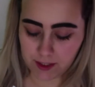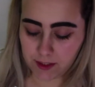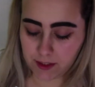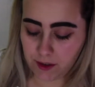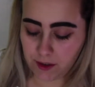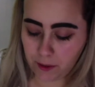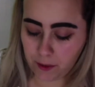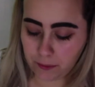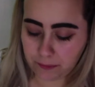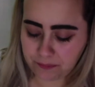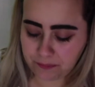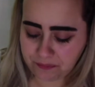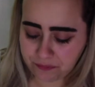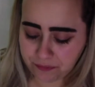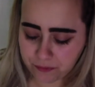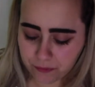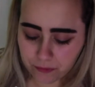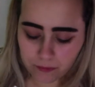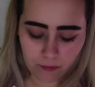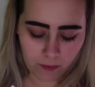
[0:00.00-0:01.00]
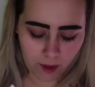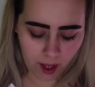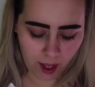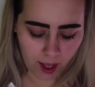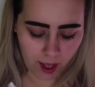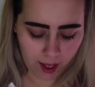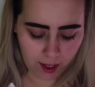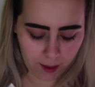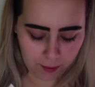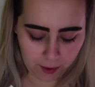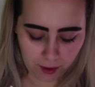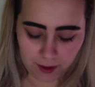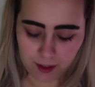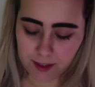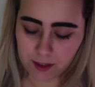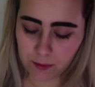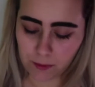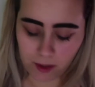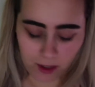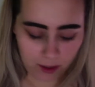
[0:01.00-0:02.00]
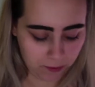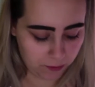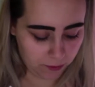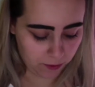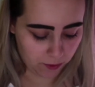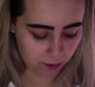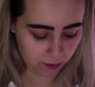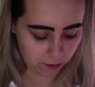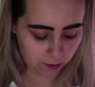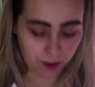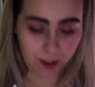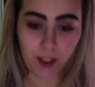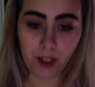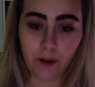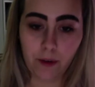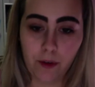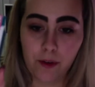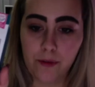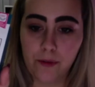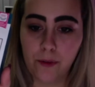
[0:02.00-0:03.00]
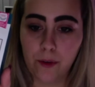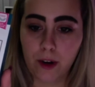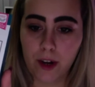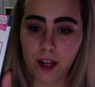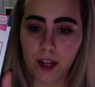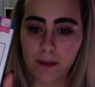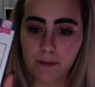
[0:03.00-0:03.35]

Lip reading: So I bought this one for €1.40,